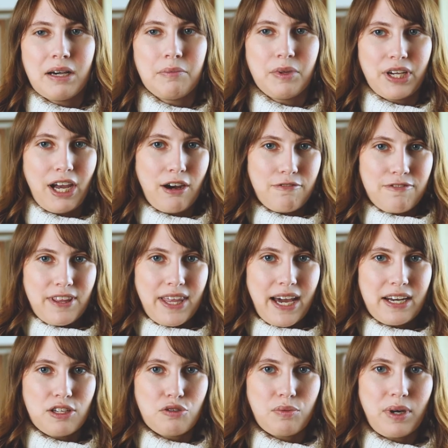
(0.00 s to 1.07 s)
look out for
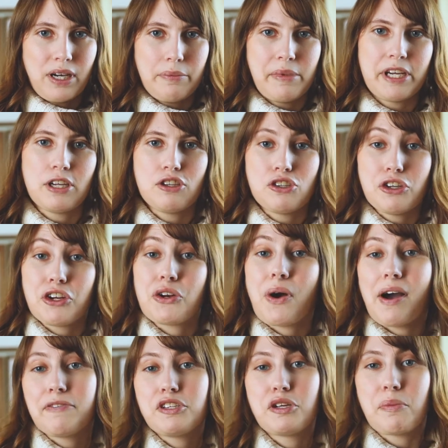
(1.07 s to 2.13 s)
that as well, making sure you
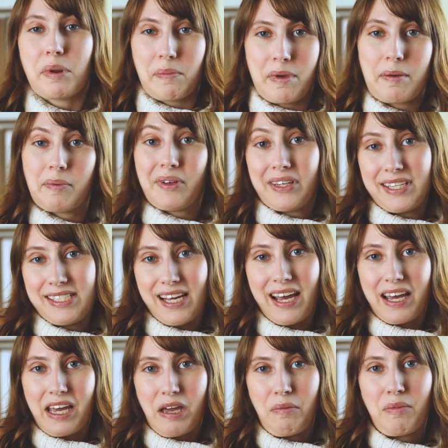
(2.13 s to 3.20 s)
don't have too many people at a
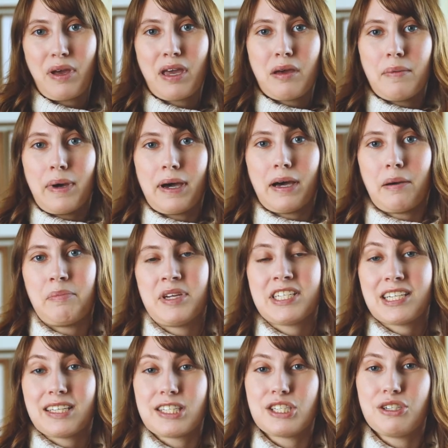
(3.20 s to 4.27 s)
time
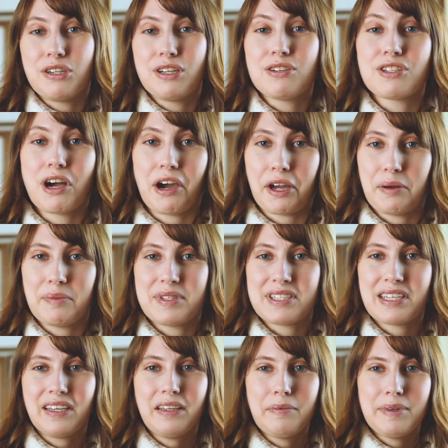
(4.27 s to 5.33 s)
based on the studio's
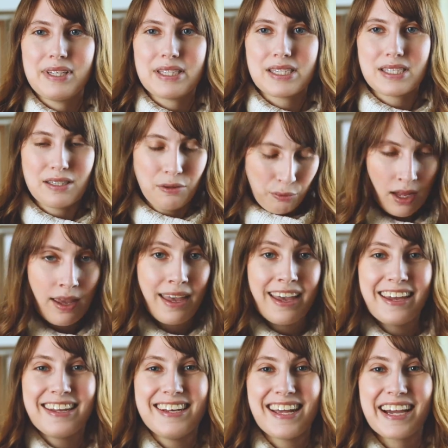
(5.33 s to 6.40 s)
occupancy limits.
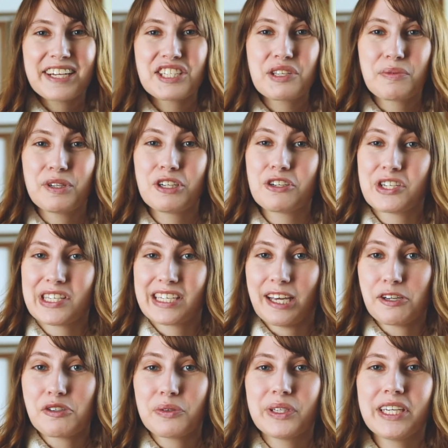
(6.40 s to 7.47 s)
Next, when you're
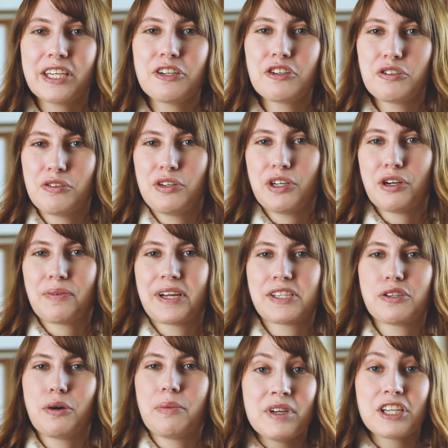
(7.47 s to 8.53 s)
scheduling your studio
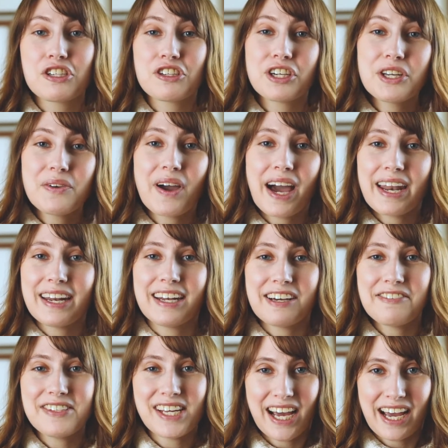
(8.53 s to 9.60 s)
rental, make sure you add
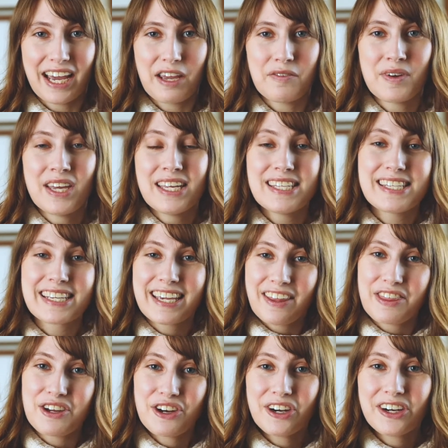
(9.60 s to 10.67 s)
enough time to
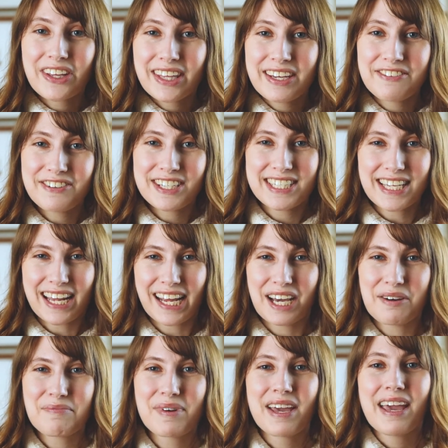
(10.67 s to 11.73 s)
get there early for
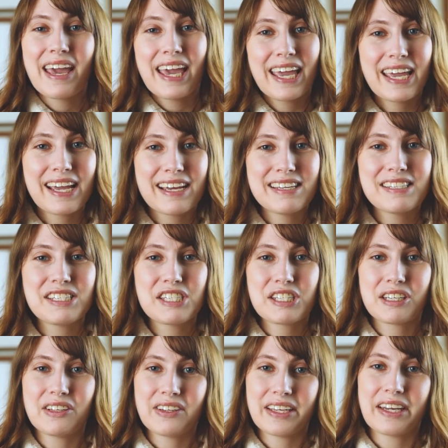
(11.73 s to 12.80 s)
setup and
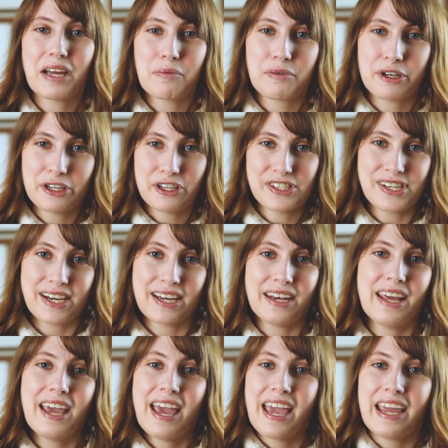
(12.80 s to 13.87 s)
to clean up when you're
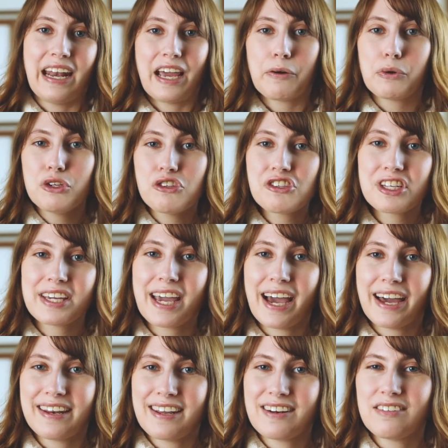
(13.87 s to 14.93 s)
done. And I would usually
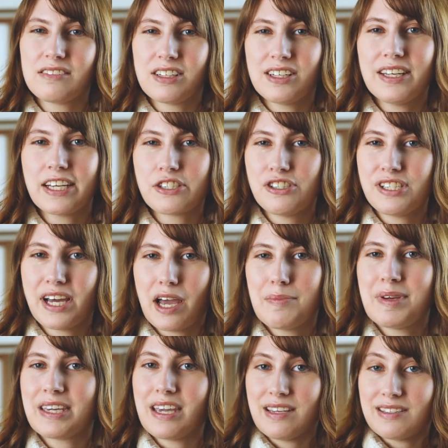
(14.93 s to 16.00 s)
add in a little extra
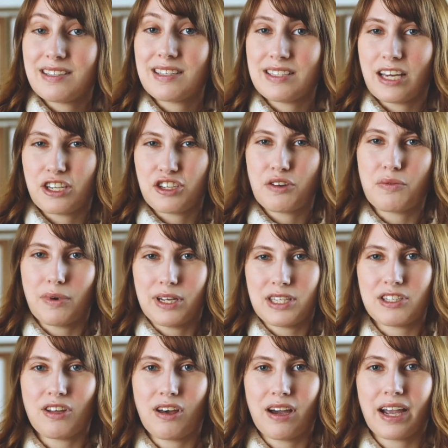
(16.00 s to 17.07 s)
time in case the session
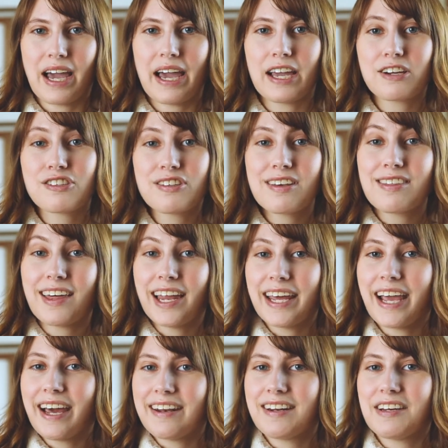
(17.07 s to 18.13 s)
runs long. I actually thought
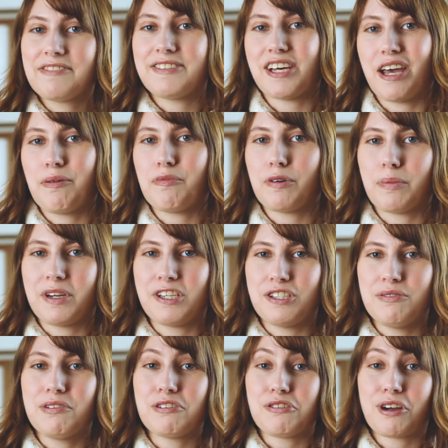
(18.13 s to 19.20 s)
I had enough time for my
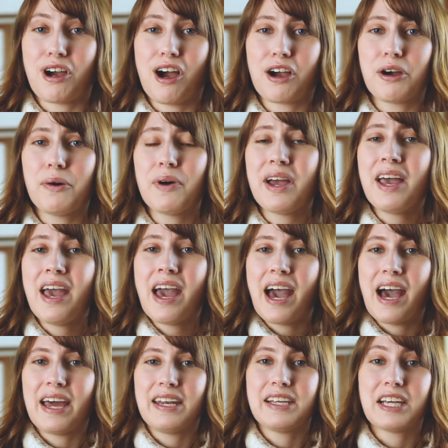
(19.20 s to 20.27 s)
shoot in Chicago,
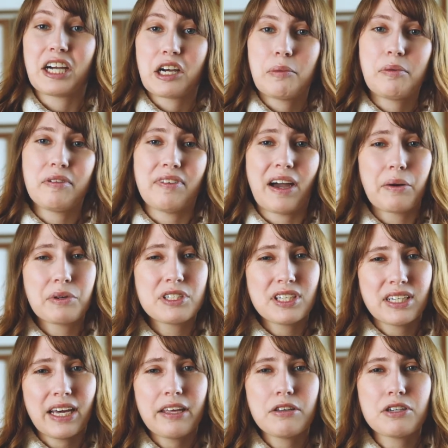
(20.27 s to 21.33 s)
adding a couple of hours
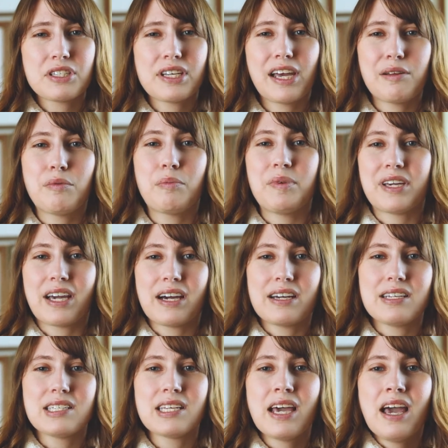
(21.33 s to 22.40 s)
on either side, but
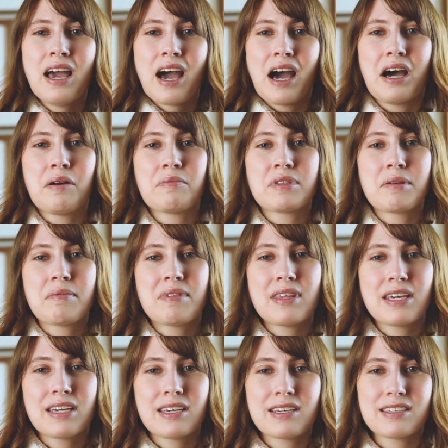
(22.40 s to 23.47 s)
because some
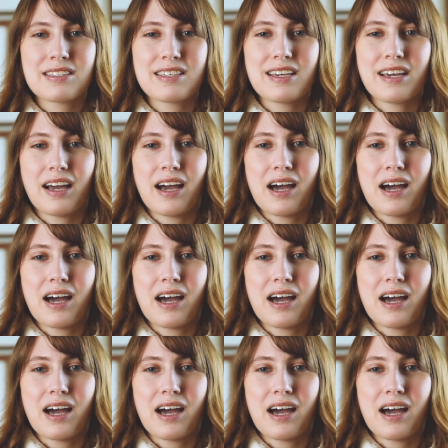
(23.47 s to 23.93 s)
things